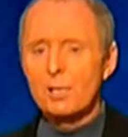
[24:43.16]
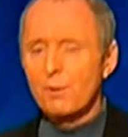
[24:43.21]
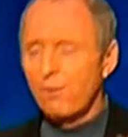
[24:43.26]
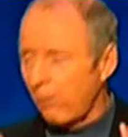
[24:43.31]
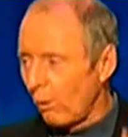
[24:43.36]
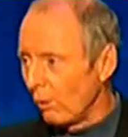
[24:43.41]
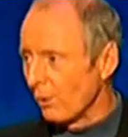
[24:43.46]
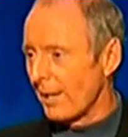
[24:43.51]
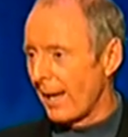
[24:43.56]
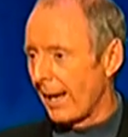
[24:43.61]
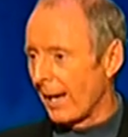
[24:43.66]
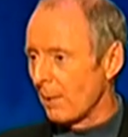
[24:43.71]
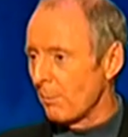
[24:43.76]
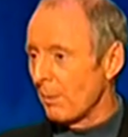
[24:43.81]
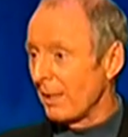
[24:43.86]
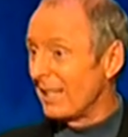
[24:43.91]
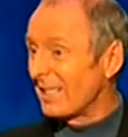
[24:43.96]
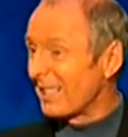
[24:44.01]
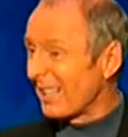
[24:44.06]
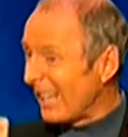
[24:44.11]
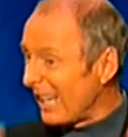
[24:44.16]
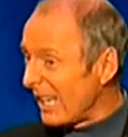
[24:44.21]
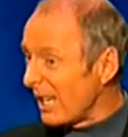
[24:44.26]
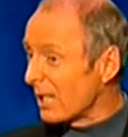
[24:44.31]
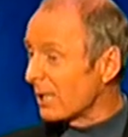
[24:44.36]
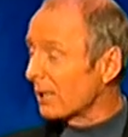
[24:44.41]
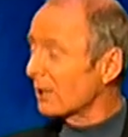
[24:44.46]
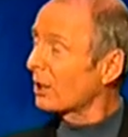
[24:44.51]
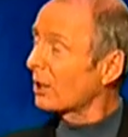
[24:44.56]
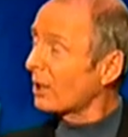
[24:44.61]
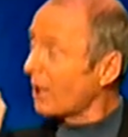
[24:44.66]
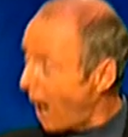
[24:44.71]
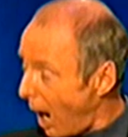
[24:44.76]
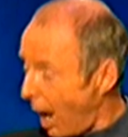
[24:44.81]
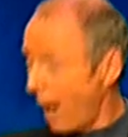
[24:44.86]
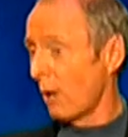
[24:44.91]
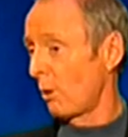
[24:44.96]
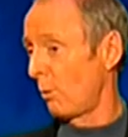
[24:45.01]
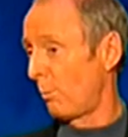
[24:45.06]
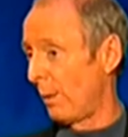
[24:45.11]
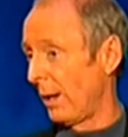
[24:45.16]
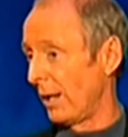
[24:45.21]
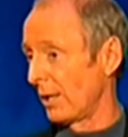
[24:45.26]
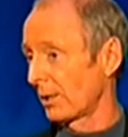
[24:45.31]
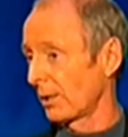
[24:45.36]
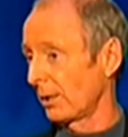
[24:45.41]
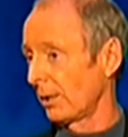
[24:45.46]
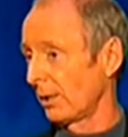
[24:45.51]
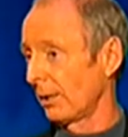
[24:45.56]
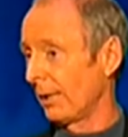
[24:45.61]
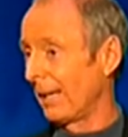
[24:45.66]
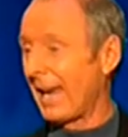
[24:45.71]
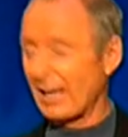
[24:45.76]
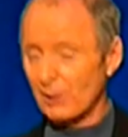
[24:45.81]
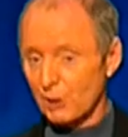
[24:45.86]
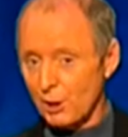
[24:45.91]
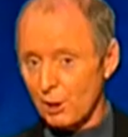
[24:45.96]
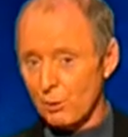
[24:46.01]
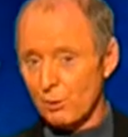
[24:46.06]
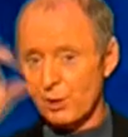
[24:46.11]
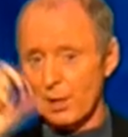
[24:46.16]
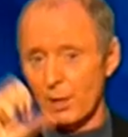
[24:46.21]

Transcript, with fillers: His full name is Ian Kyle Paisley. He has two